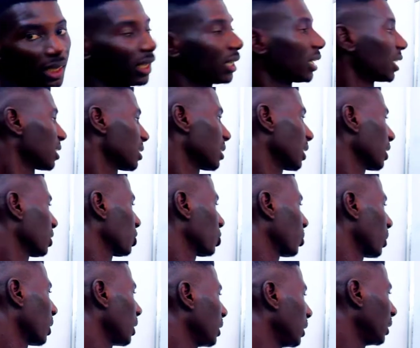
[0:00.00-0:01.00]
is
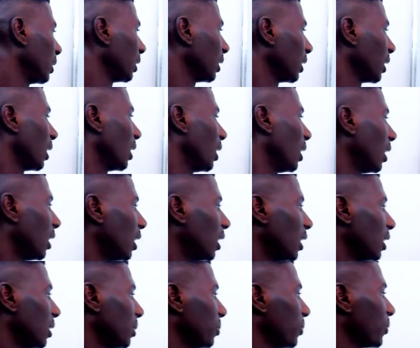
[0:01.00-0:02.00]
actually
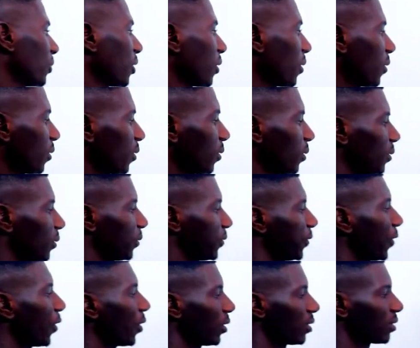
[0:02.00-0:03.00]

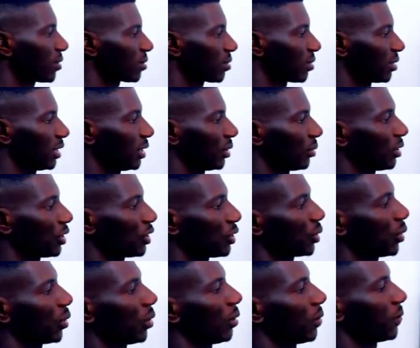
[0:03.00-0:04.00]
force, the
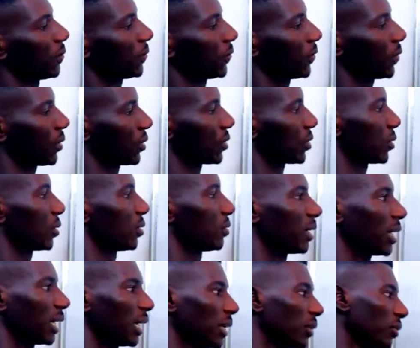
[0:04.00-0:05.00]
ratio of force over
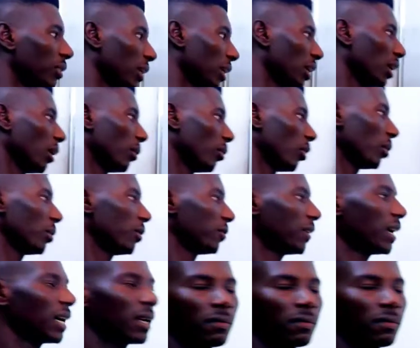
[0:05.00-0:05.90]
area. But before I